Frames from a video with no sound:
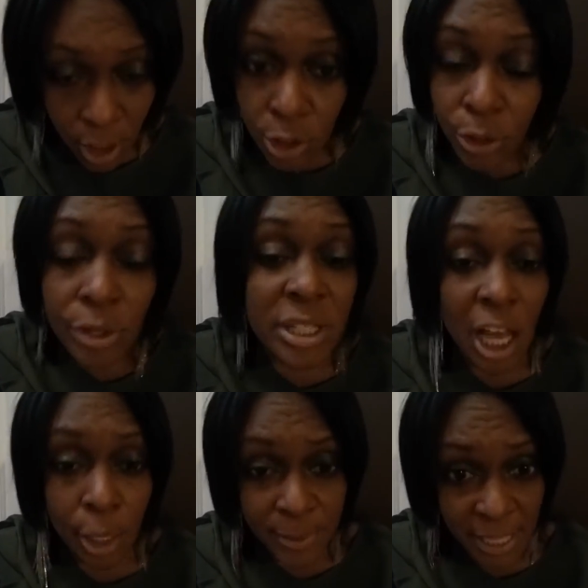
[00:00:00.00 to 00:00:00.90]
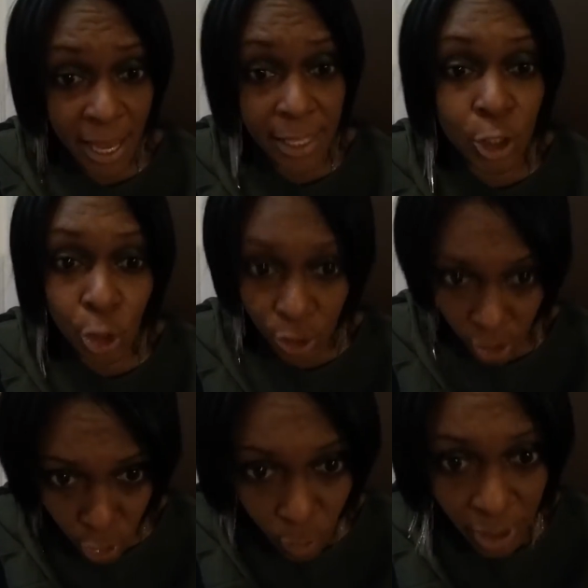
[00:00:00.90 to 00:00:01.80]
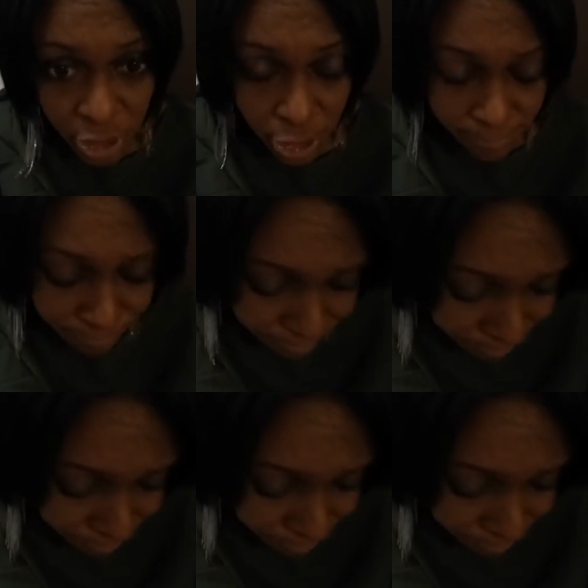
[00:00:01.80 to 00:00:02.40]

So there's an upside to your situation.